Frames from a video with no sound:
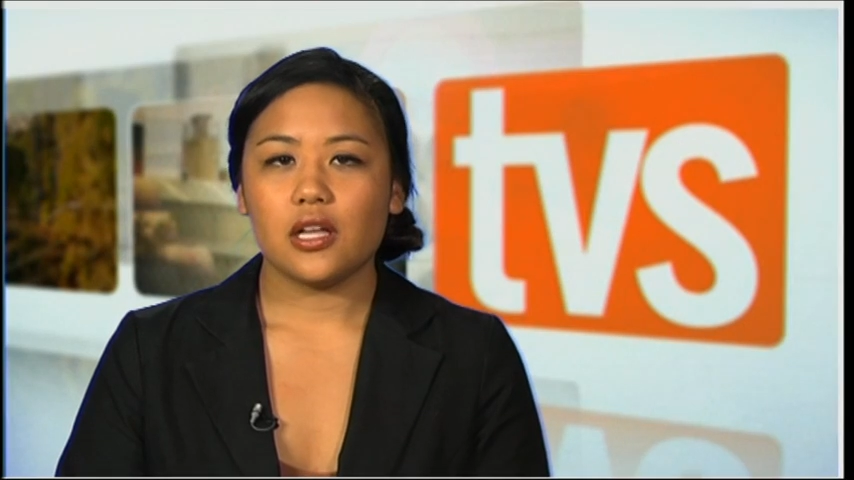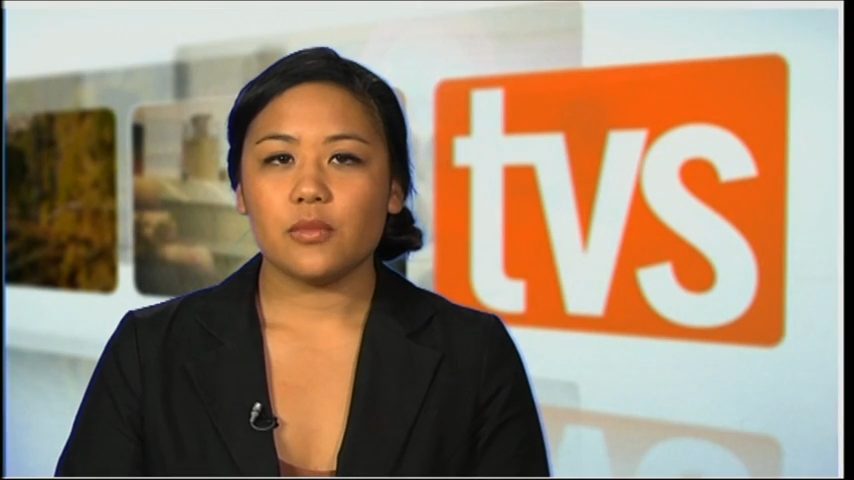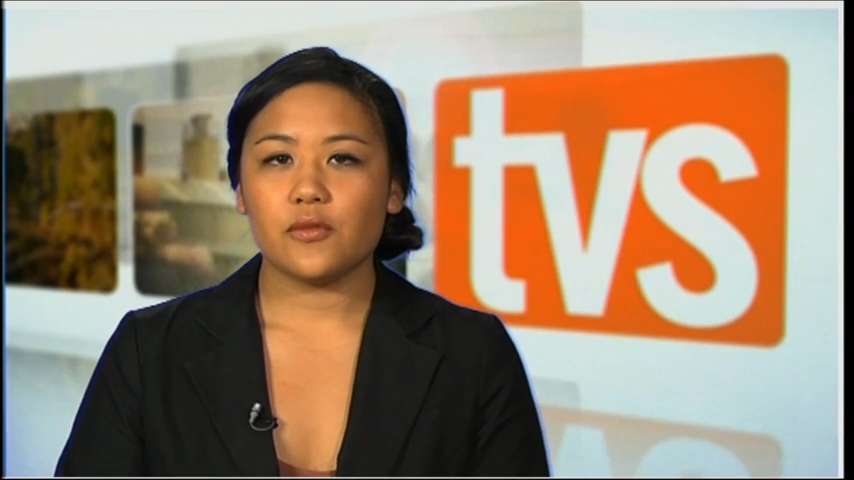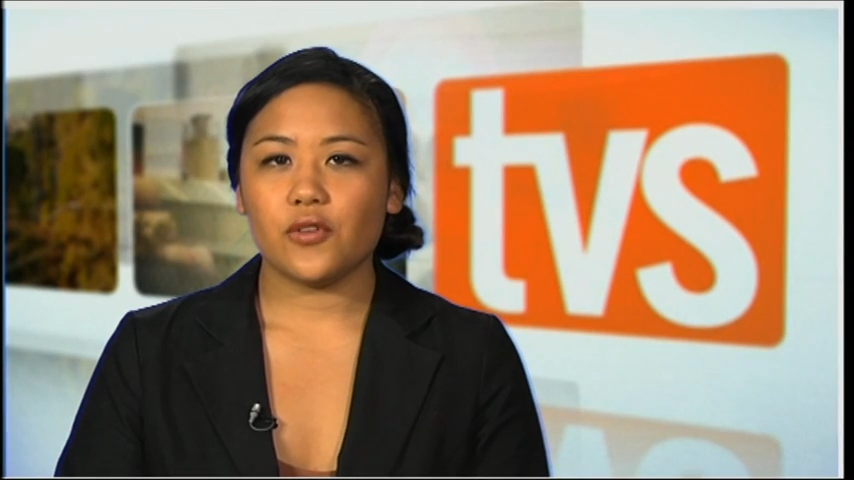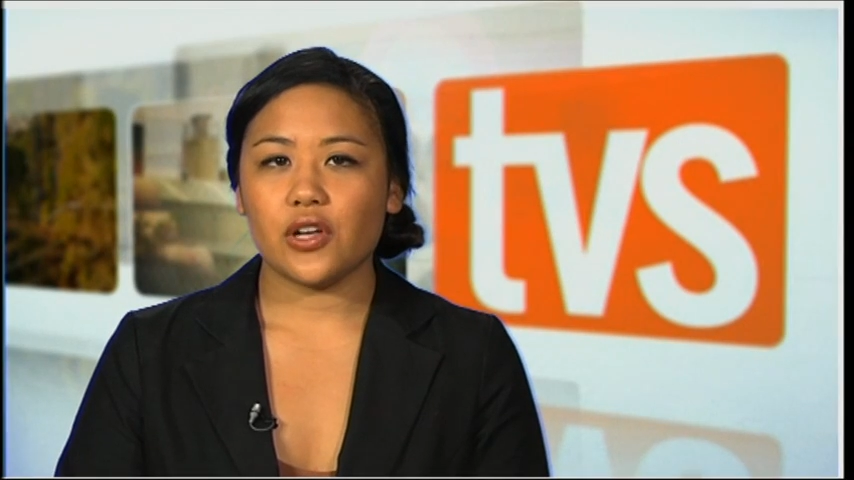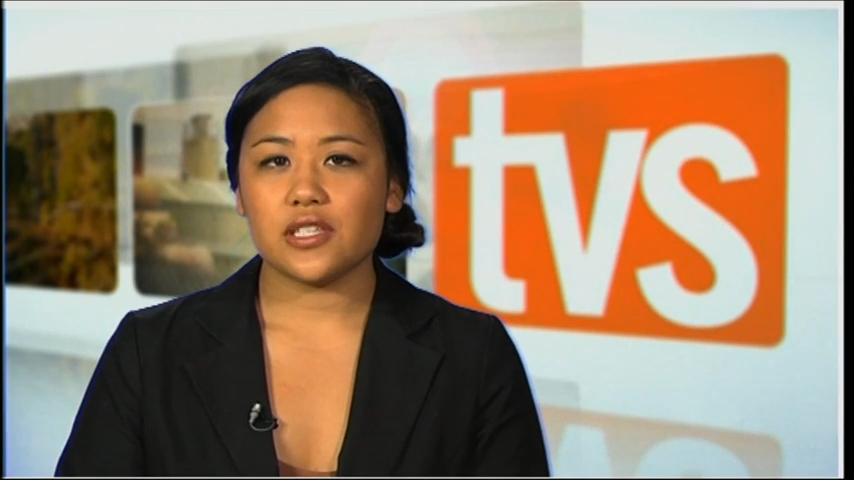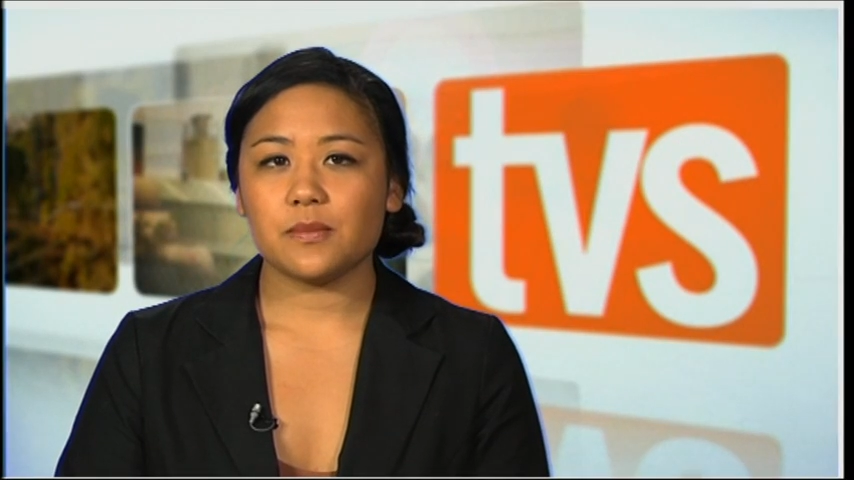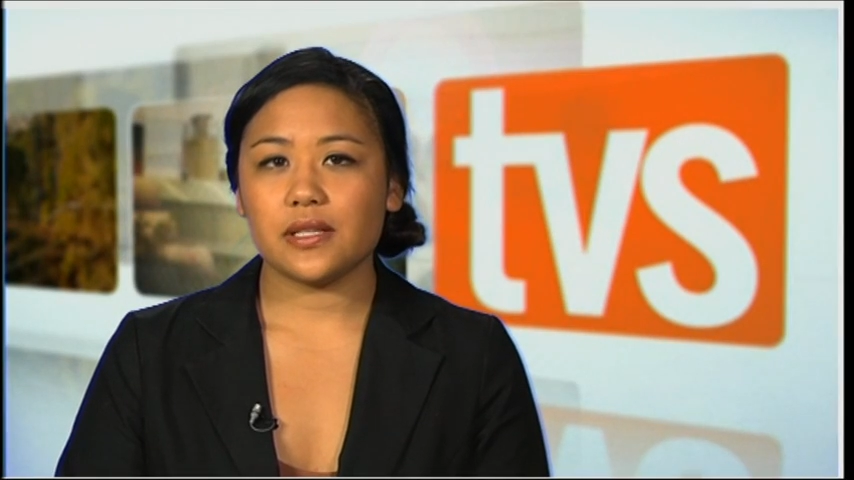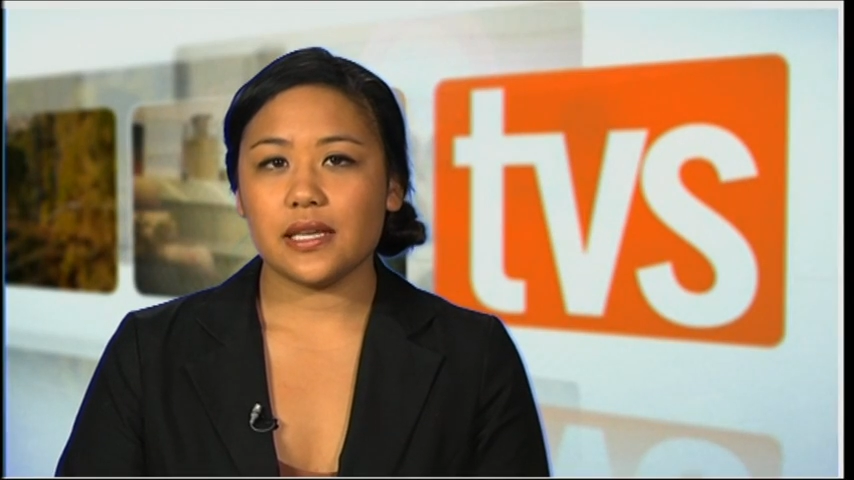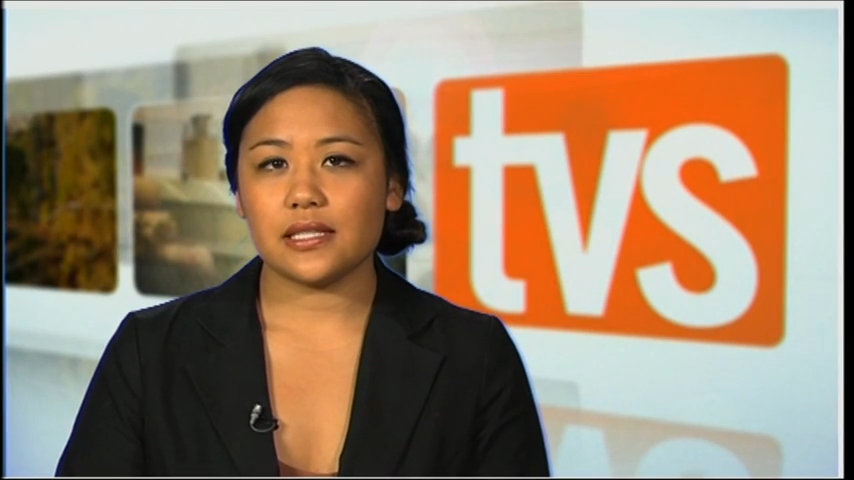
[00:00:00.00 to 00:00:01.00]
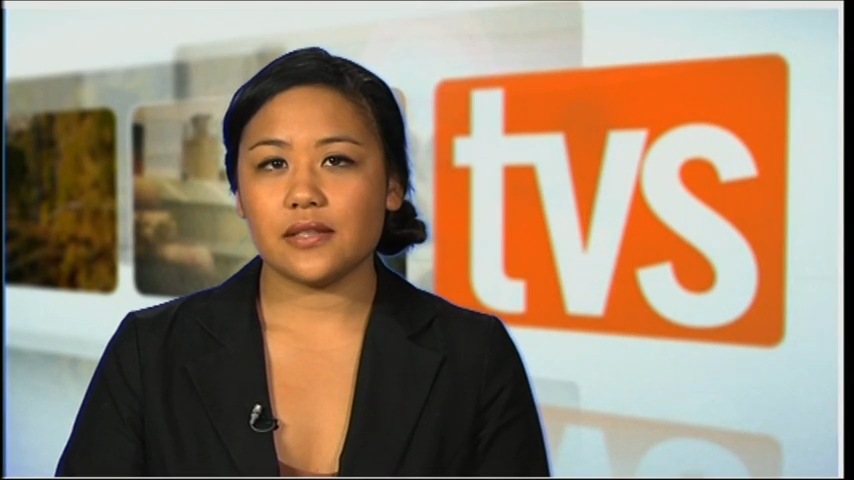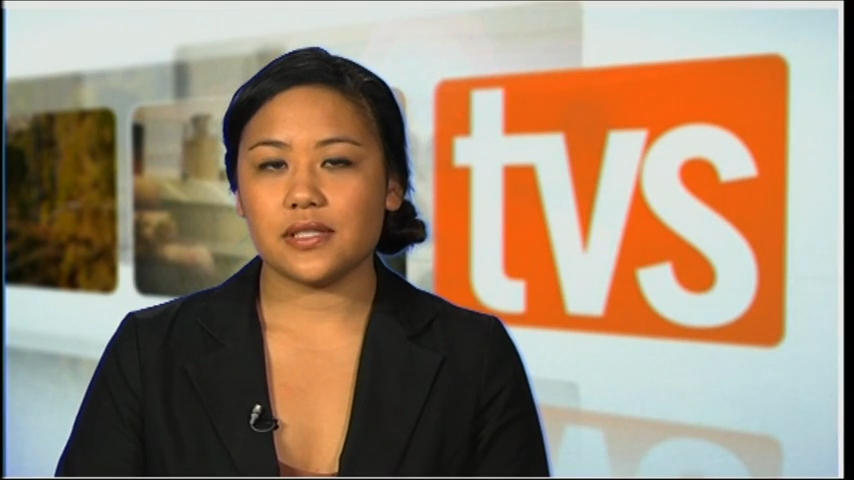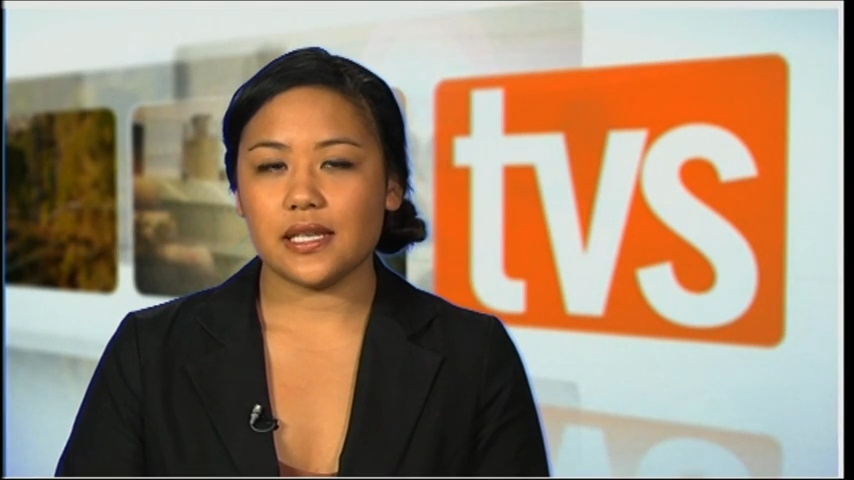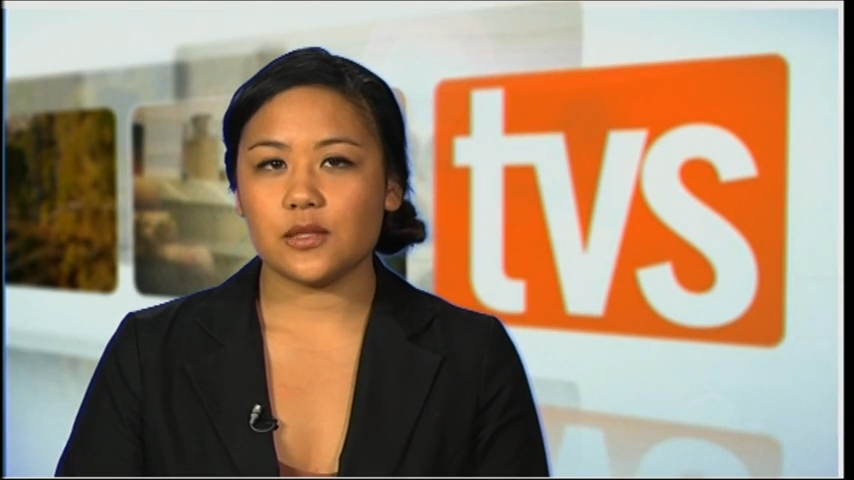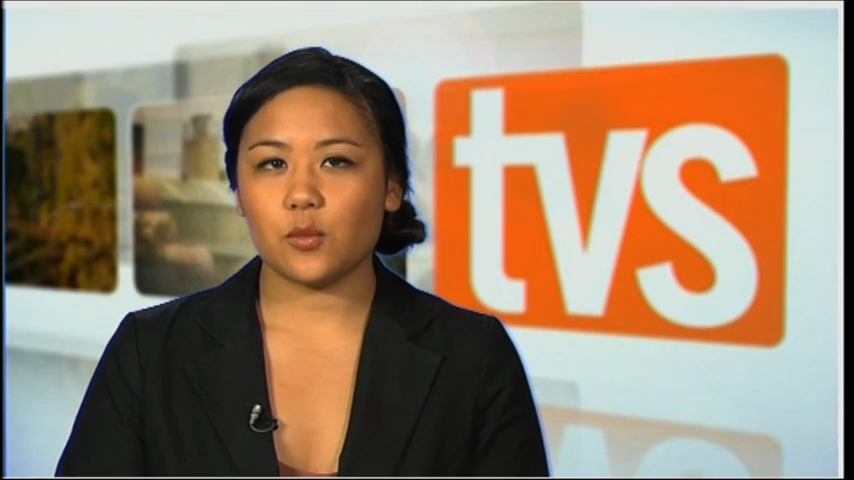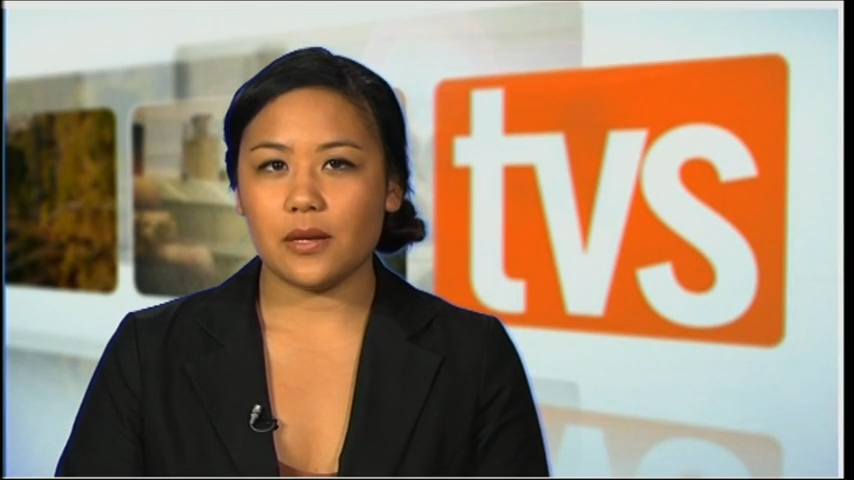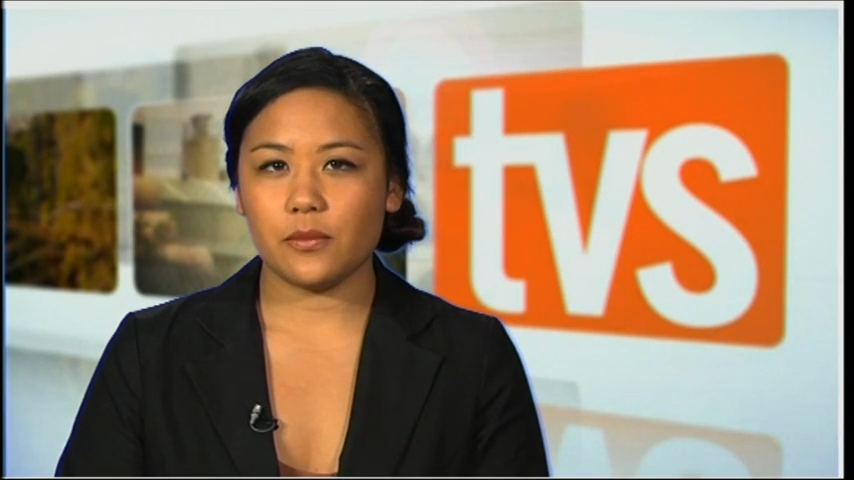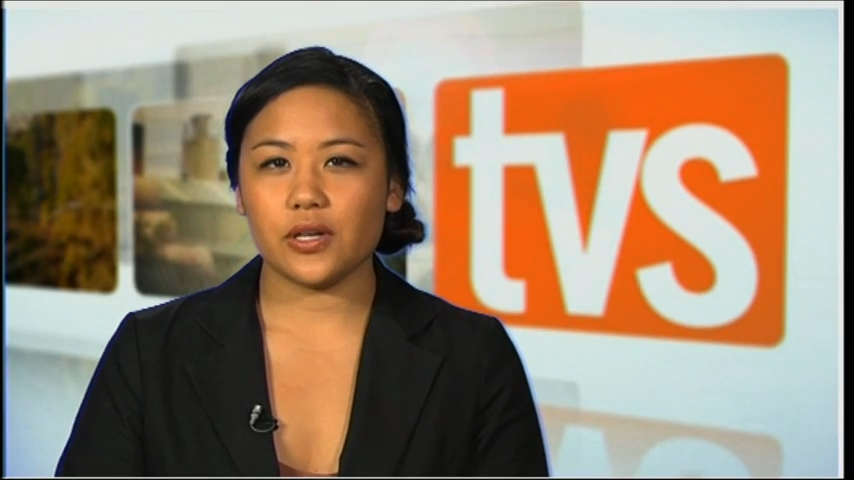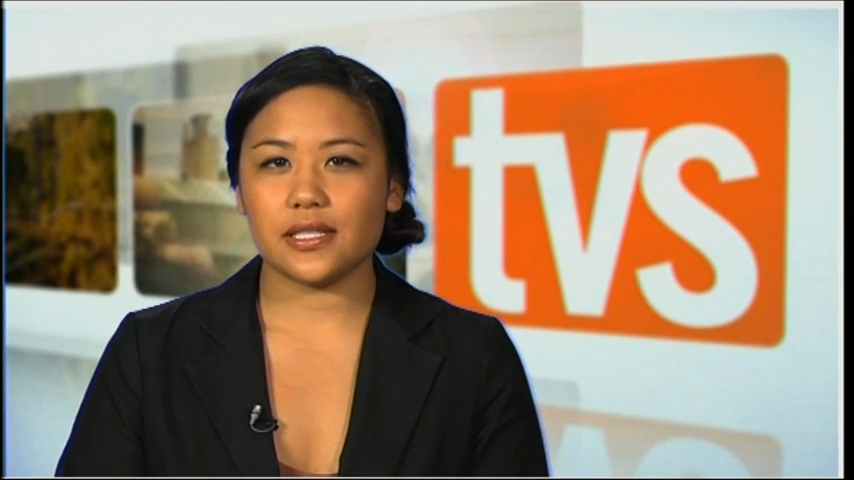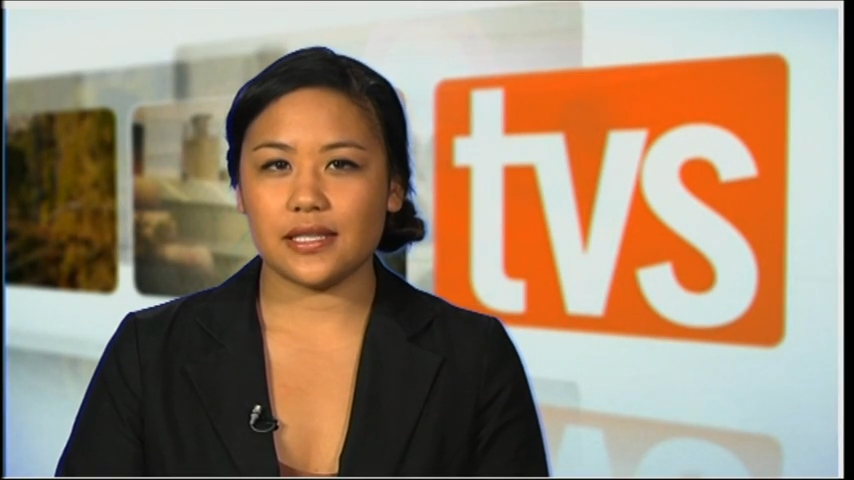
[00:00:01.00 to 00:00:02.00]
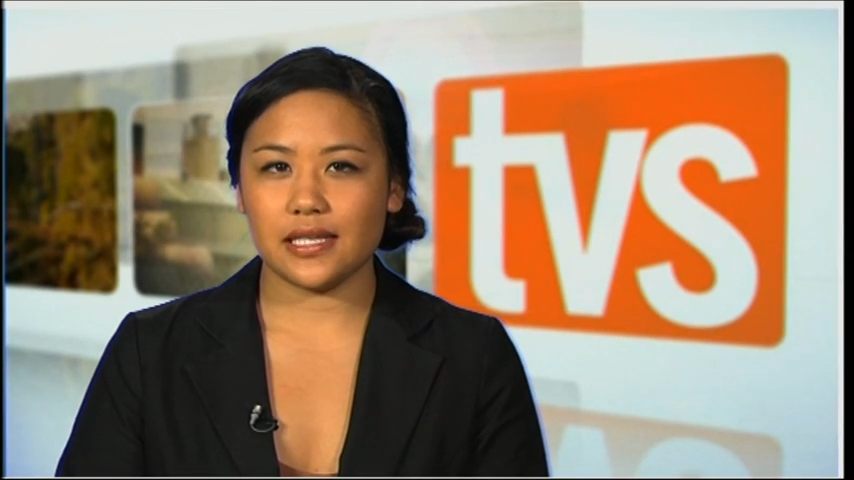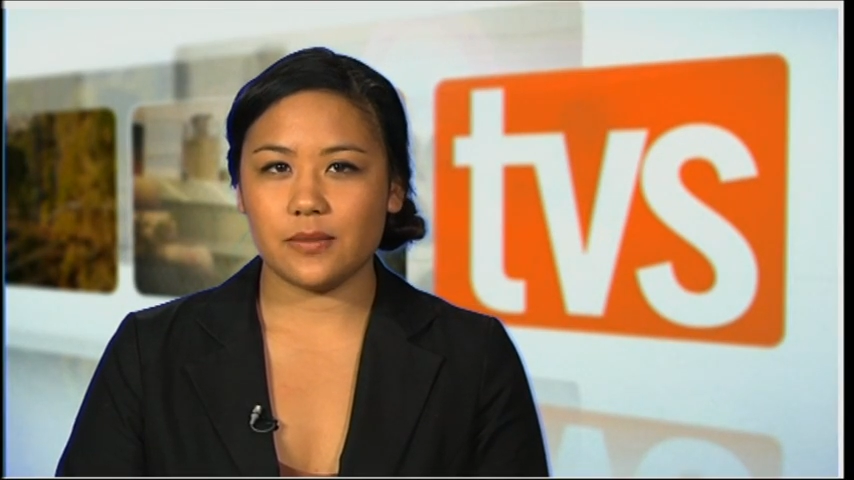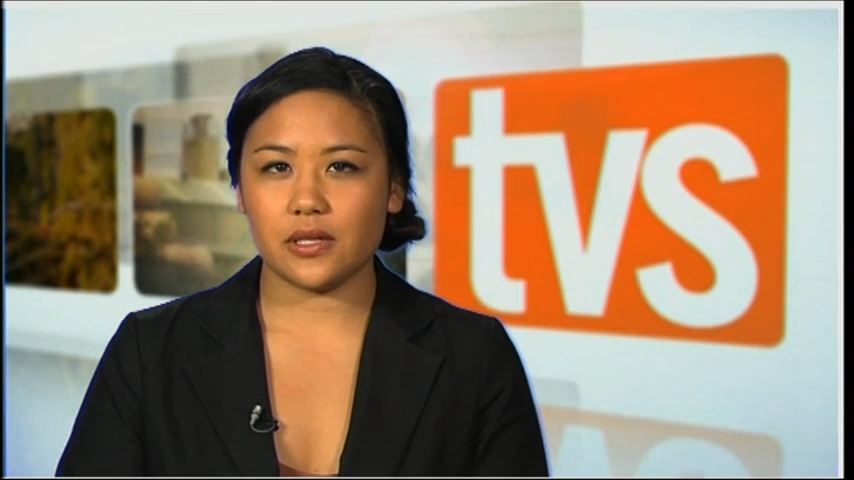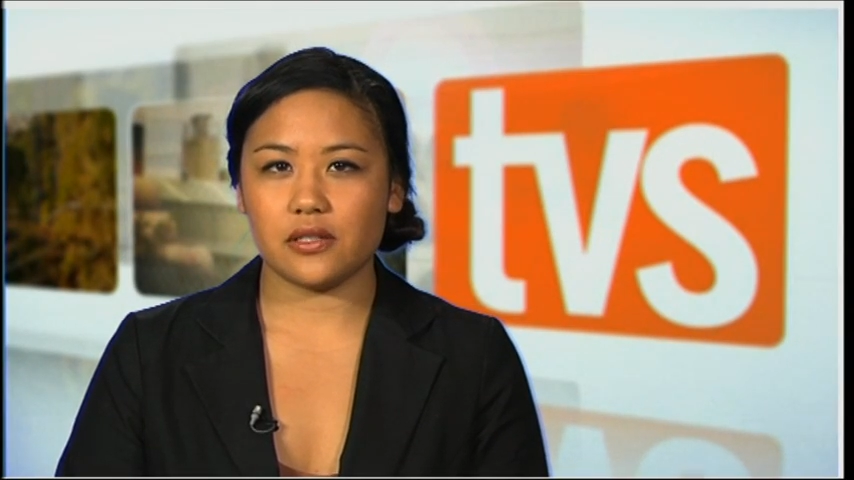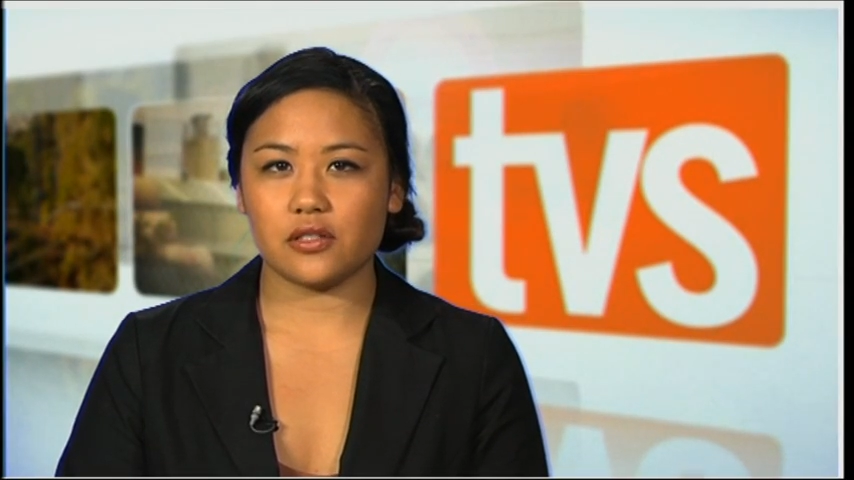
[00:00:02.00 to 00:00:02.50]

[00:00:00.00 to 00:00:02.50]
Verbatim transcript: But first, police have seized $1.6 million